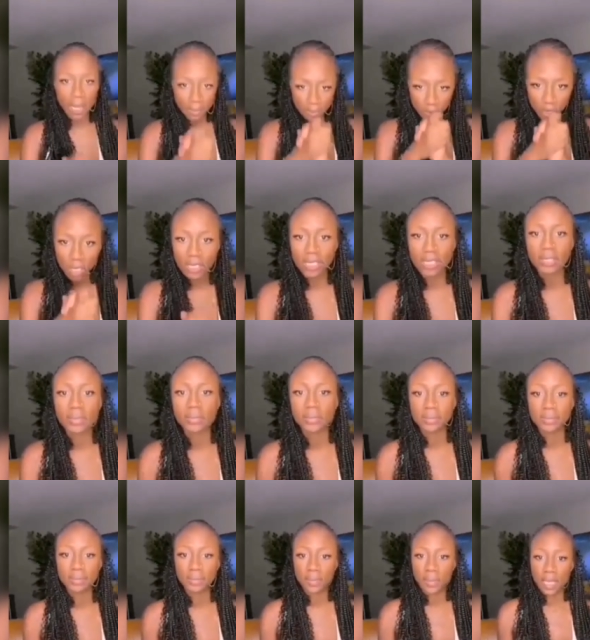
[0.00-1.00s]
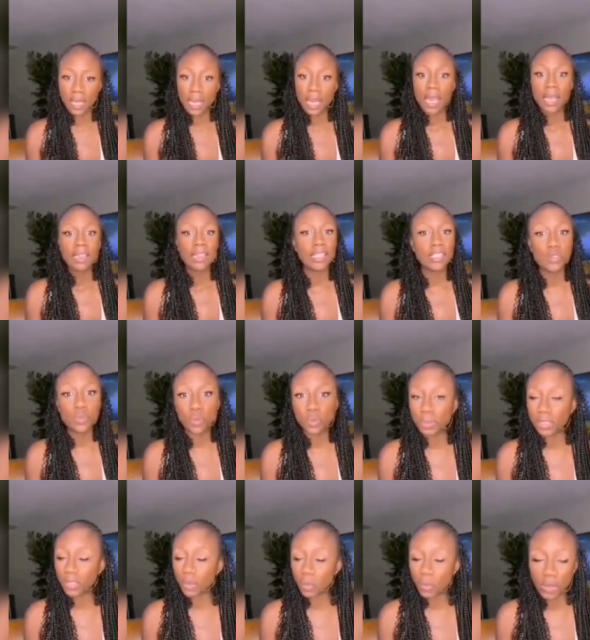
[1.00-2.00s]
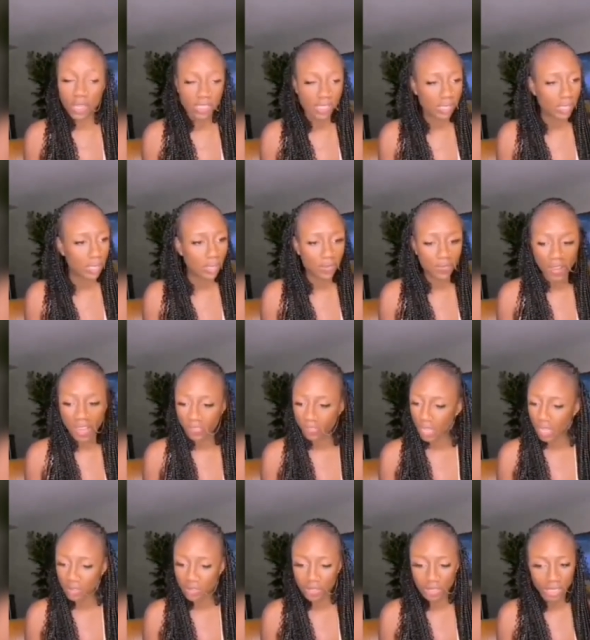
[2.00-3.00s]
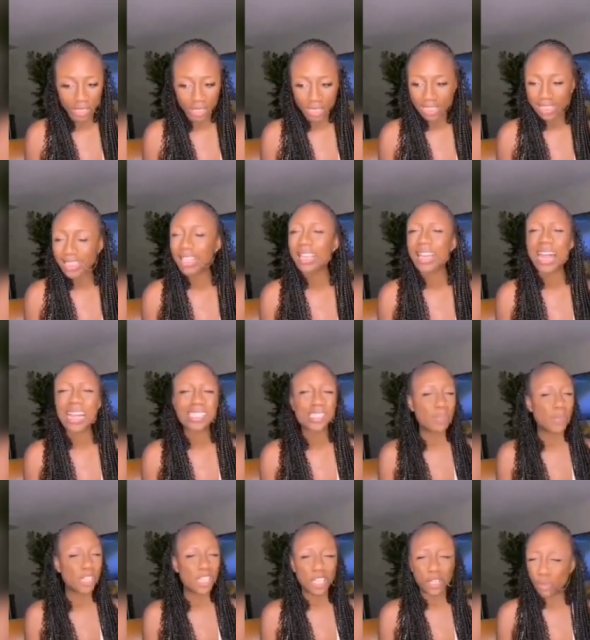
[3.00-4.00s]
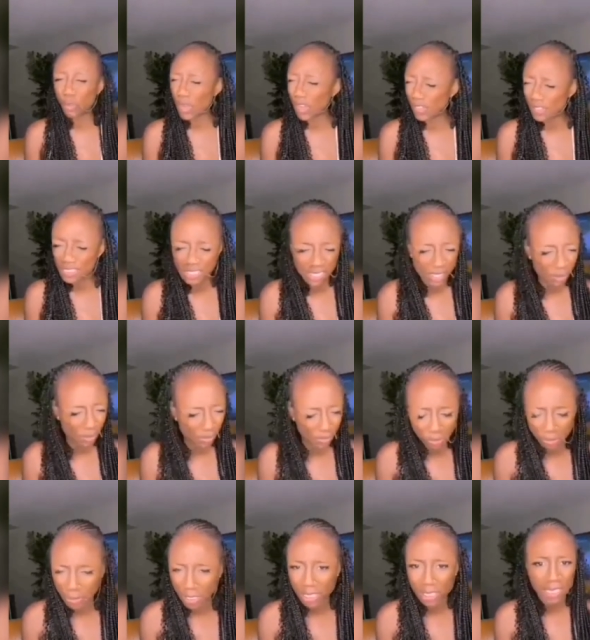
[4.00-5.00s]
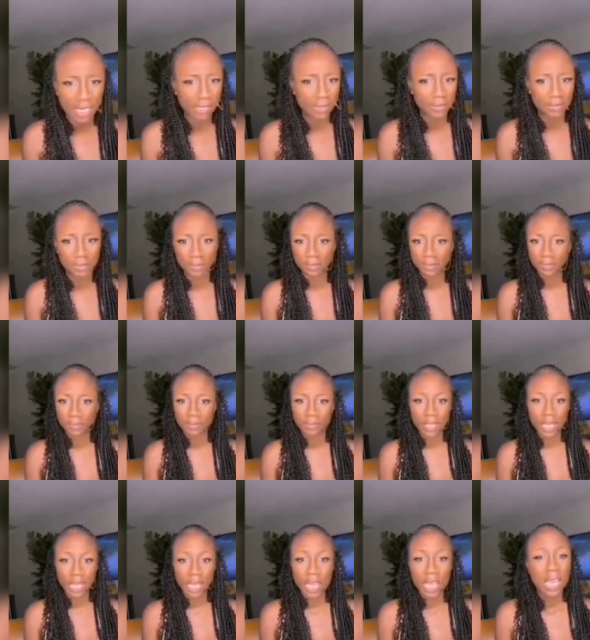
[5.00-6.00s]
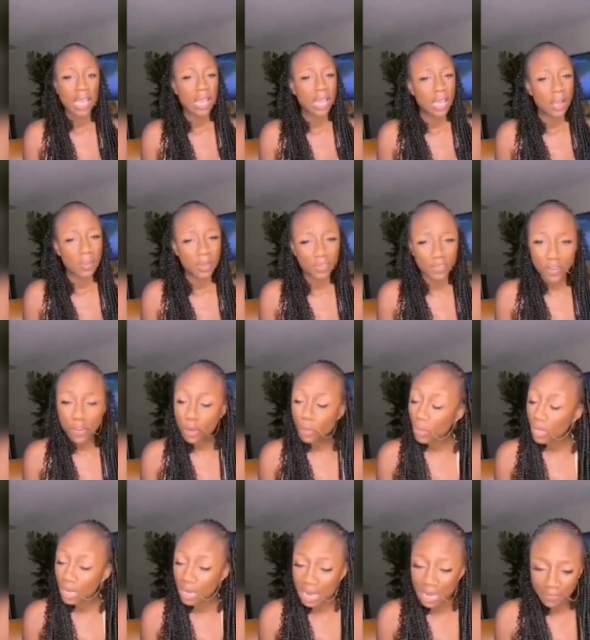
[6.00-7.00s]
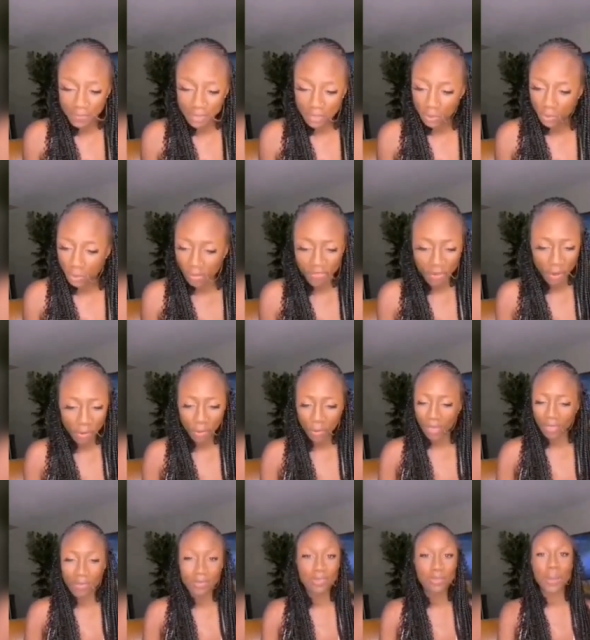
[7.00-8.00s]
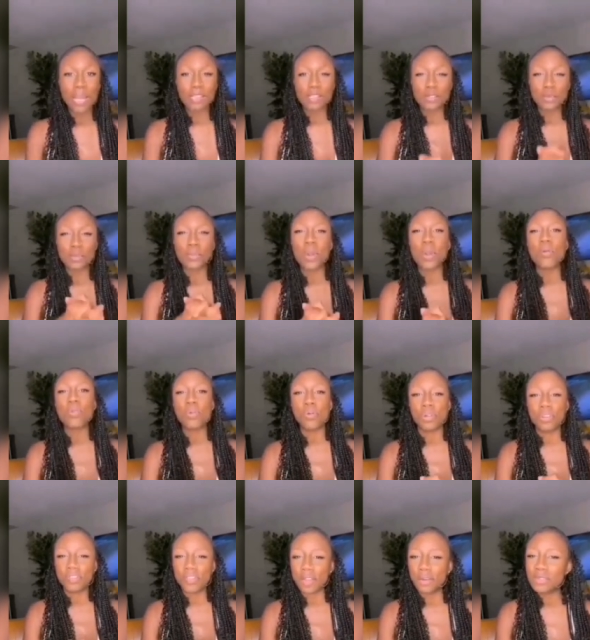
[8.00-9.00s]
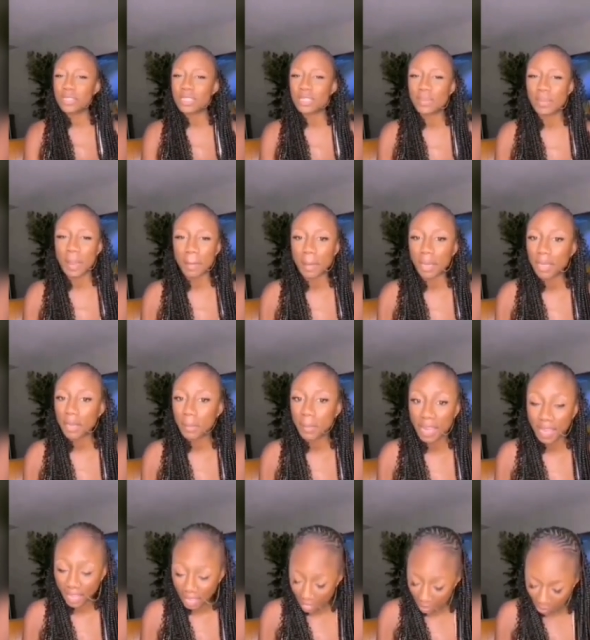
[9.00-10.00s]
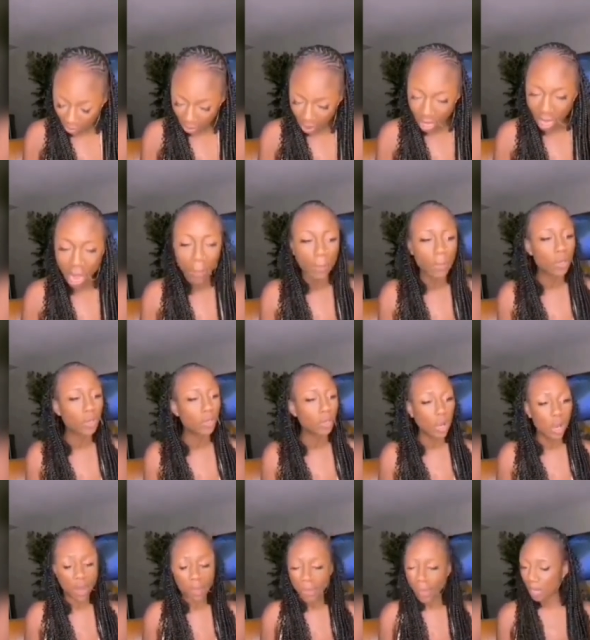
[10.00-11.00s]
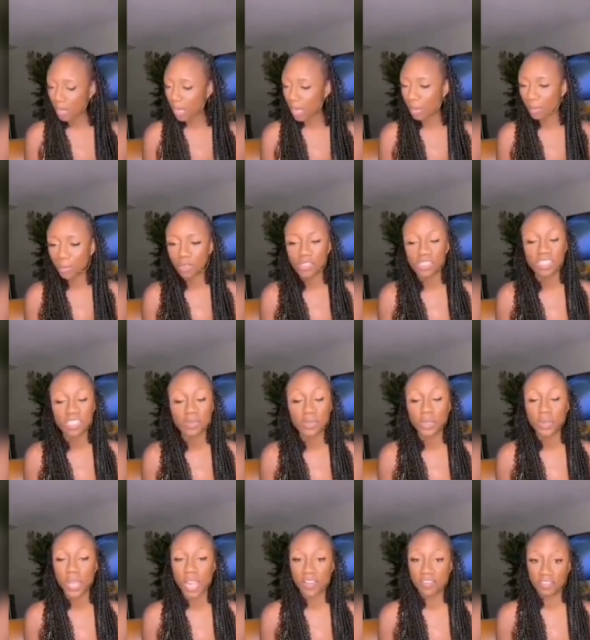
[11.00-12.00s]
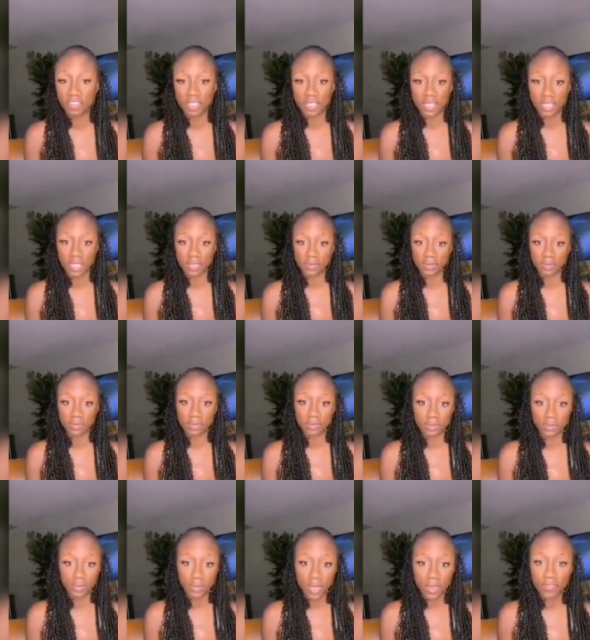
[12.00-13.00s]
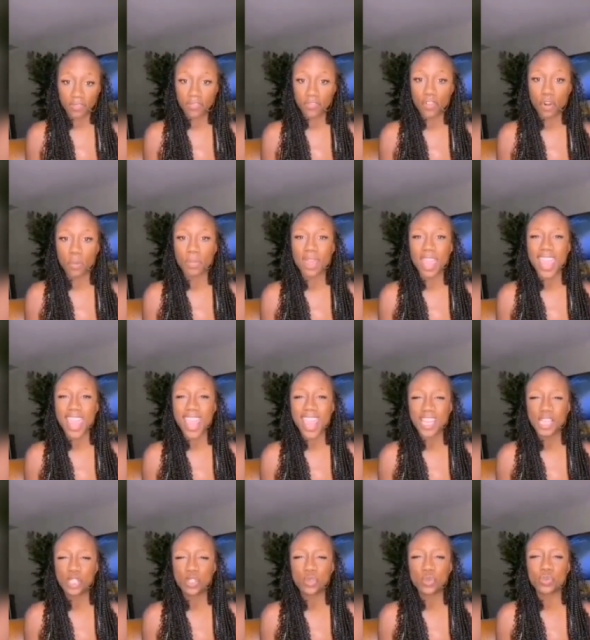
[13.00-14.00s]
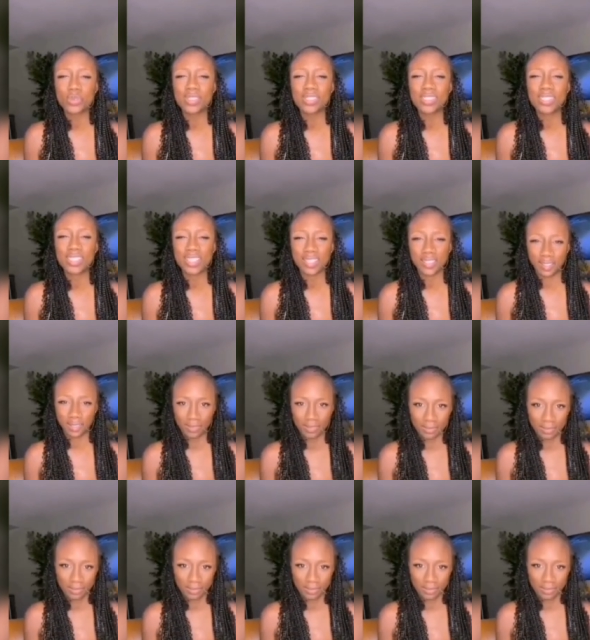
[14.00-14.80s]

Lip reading: I'm talking. This will be the worst 5,000, the last money he will ever steal from me again. Before we left, by tomorrow, if I don't see my money in my account, I'm going to come out and I'm going to spill everything from A to Z.